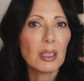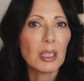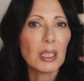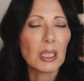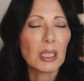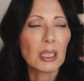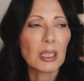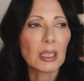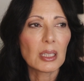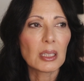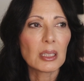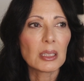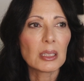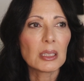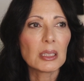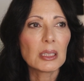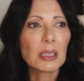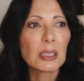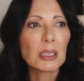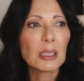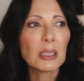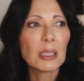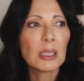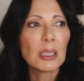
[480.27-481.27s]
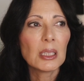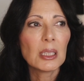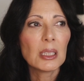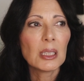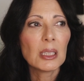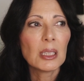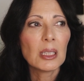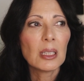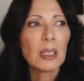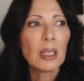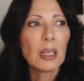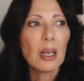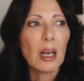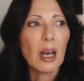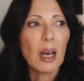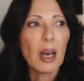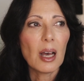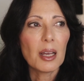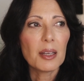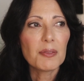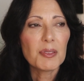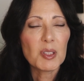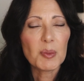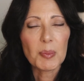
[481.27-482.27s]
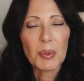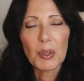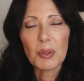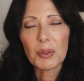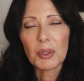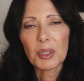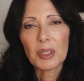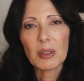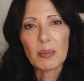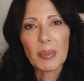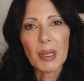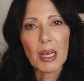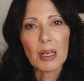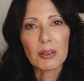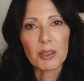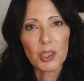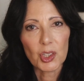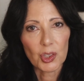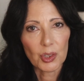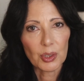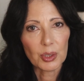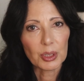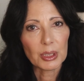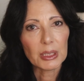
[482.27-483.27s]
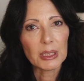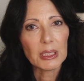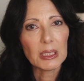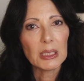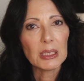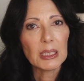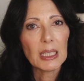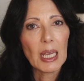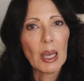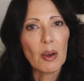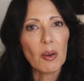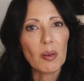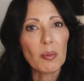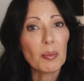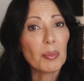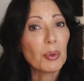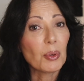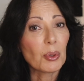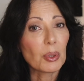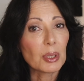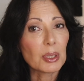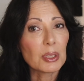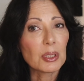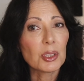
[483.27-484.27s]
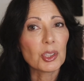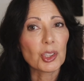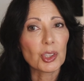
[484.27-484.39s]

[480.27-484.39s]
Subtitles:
And I've spoken about journaling, how important